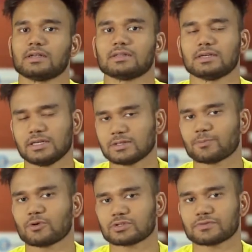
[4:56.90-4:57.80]
in these
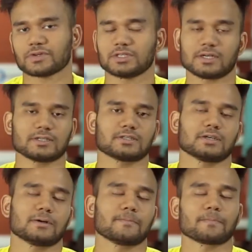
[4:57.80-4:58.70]
postures
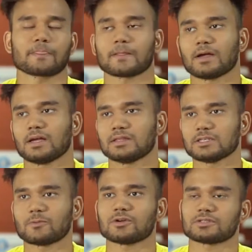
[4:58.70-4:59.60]
vajrasana in
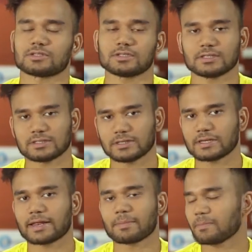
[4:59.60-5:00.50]
these postures it,
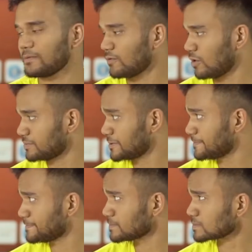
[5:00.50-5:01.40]
it can be performed
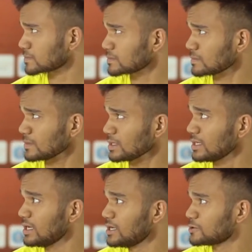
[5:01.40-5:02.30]

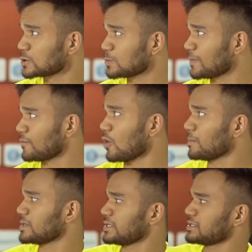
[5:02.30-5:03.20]
so to
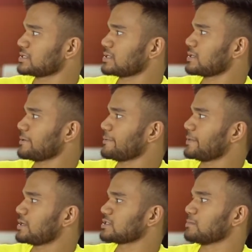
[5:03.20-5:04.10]
perform it there is a